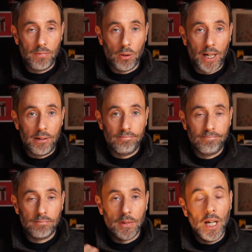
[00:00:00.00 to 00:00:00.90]
Okay.
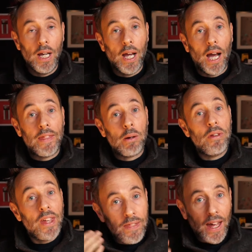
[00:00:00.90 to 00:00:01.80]
And then
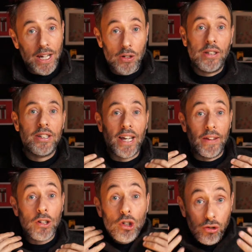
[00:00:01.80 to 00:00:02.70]
within that, you need to set the
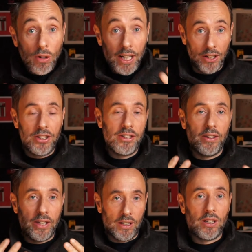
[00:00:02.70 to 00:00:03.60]
triggers
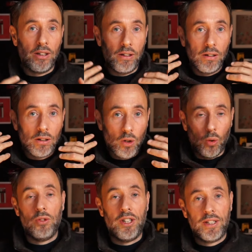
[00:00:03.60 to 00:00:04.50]
that can
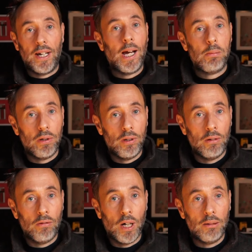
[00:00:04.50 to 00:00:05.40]
cause this to happen,
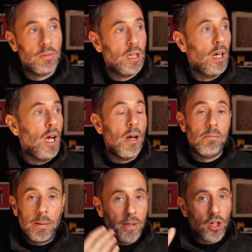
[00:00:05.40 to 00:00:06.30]
right?
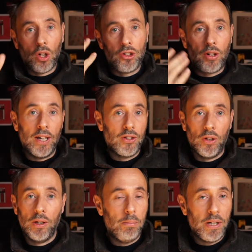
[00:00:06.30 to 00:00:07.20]
Maybe the contract on
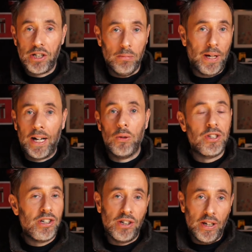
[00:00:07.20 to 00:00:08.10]
the Bishop
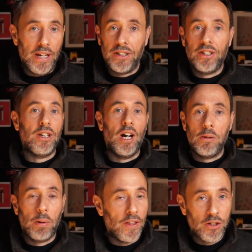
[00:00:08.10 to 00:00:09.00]
acquisition isn't signed
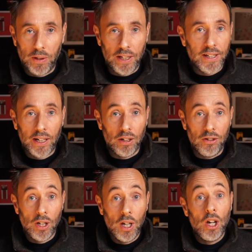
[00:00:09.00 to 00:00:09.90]
by the 22nd.
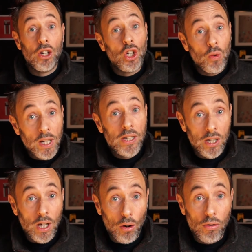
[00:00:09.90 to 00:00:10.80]
You need to
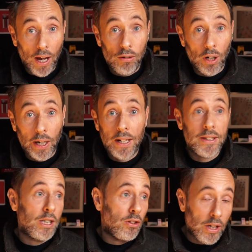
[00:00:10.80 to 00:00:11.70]
know that, right? Because
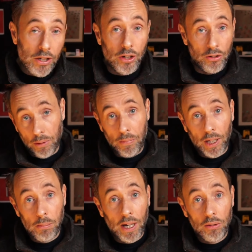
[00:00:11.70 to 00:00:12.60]
then you need to do something
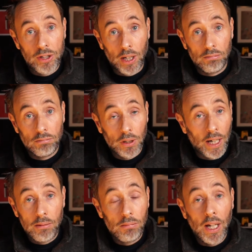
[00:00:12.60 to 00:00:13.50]
about it, okay?